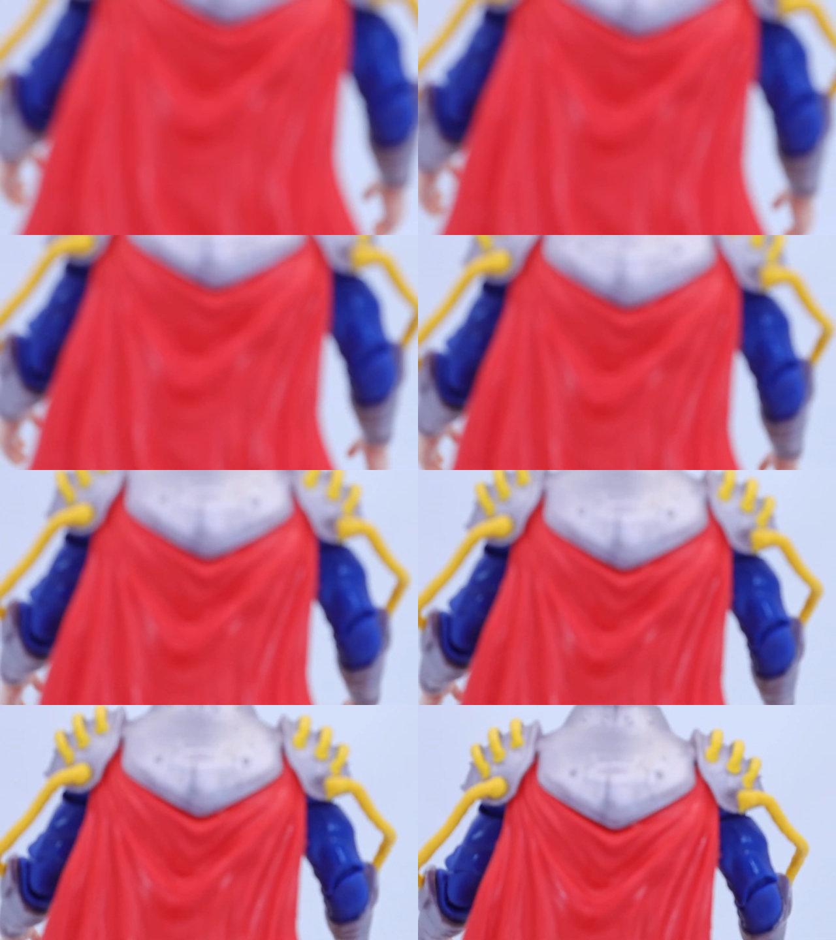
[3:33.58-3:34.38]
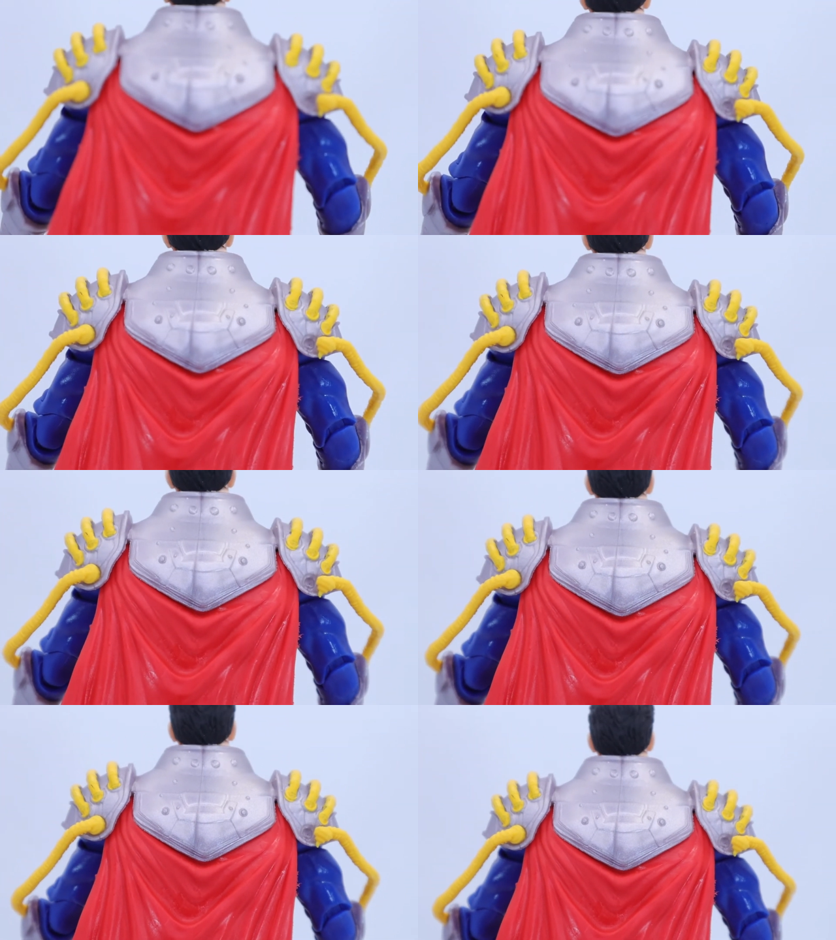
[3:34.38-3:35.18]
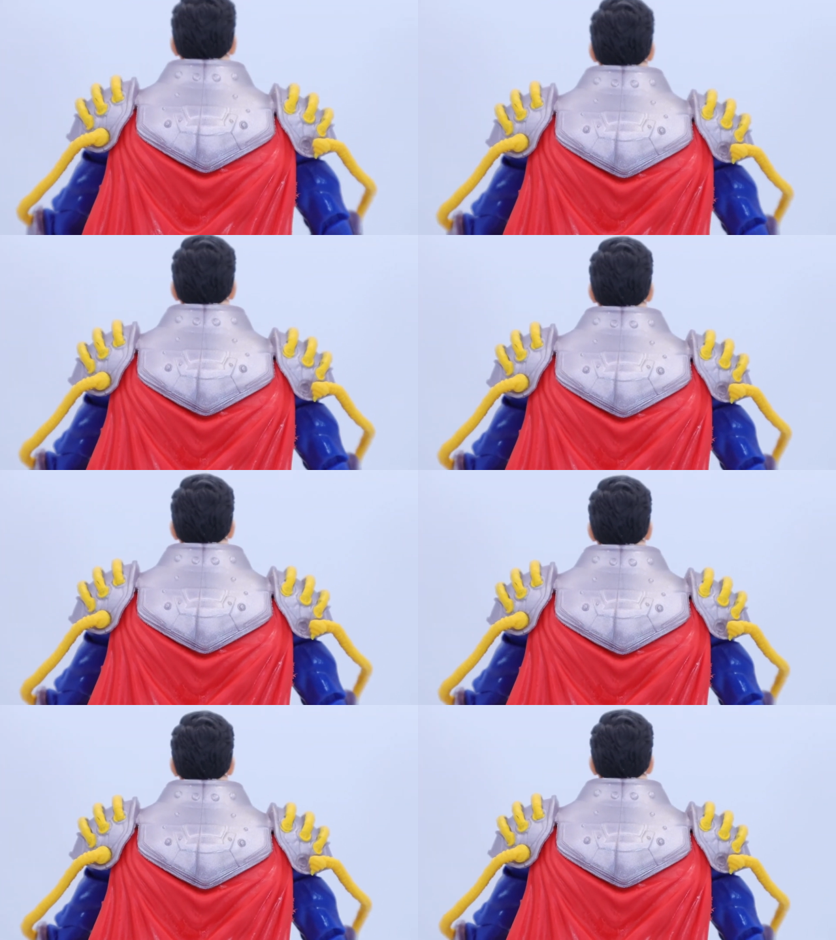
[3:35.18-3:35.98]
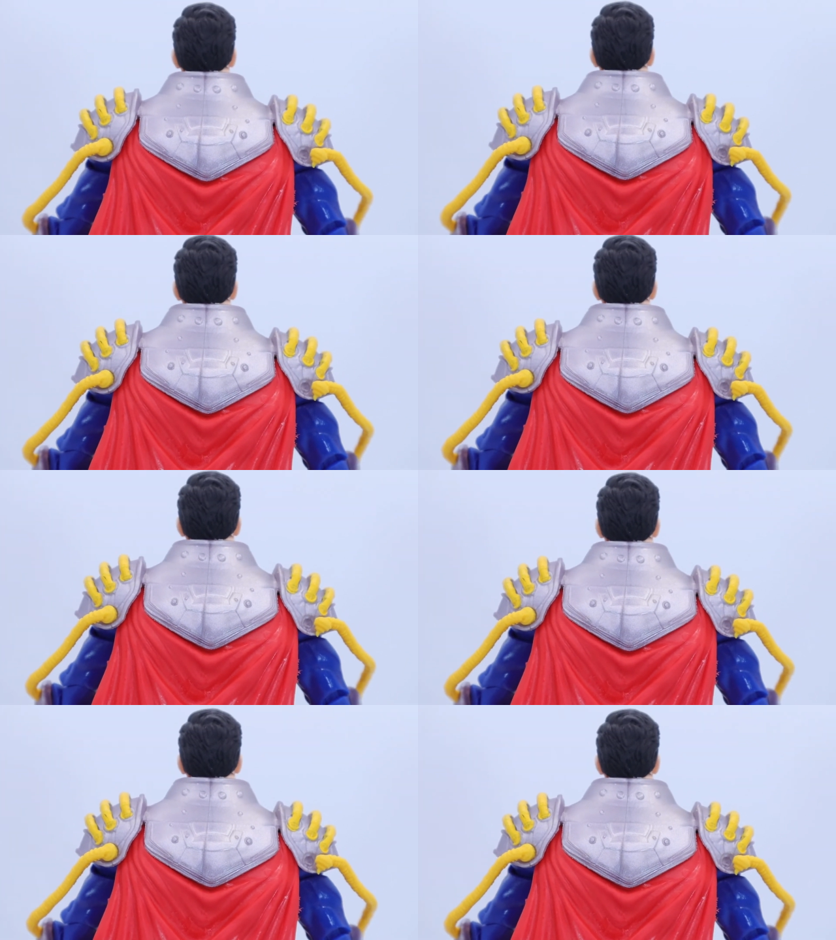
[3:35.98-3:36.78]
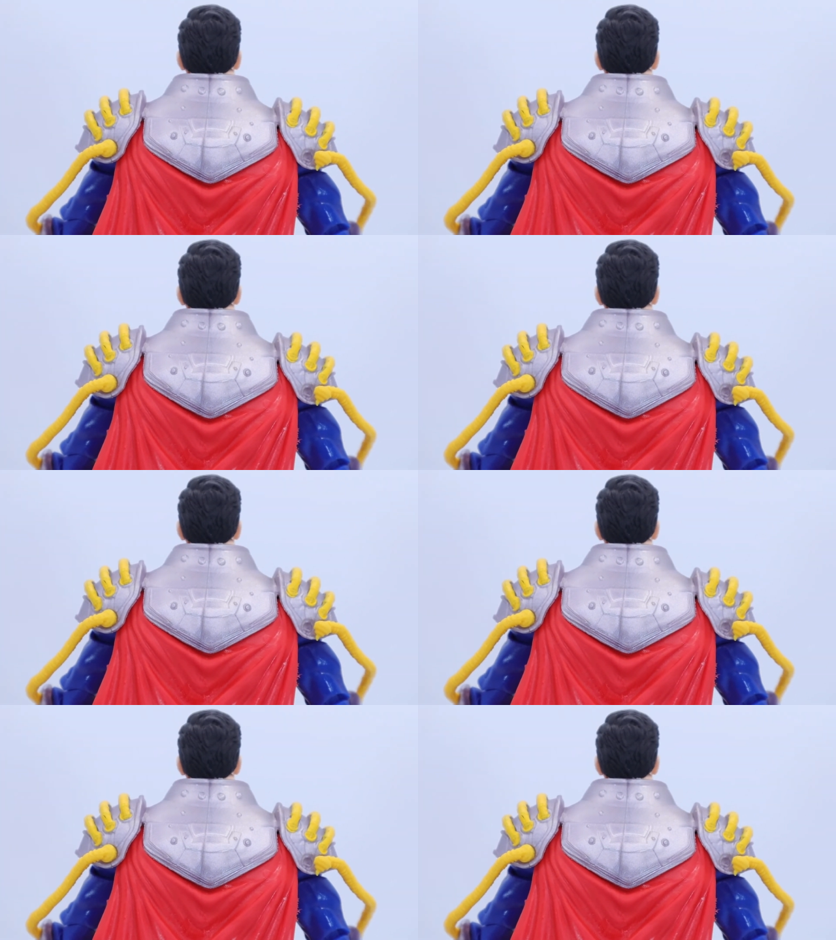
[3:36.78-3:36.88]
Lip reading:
(no speaker visible)